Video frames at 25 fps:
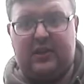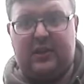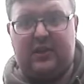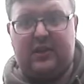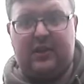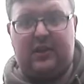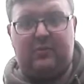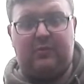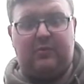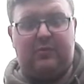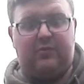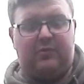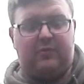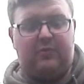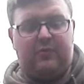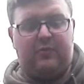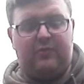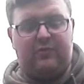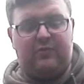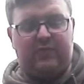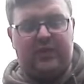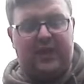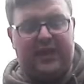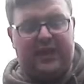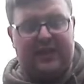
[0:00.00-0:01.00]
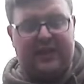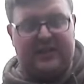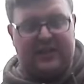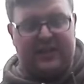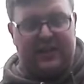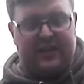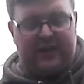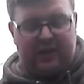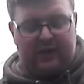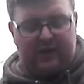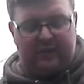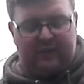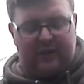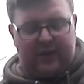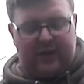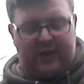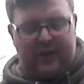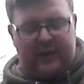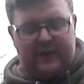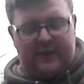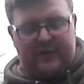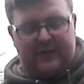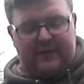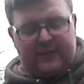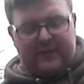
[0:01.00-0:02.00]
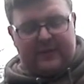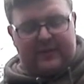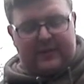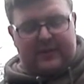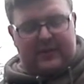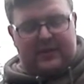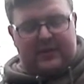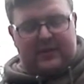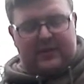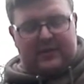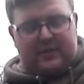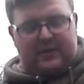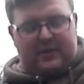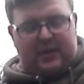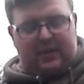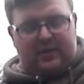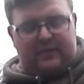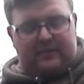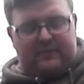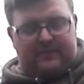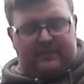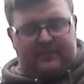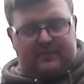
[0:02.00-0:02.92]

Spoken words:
the line will easily go through it. So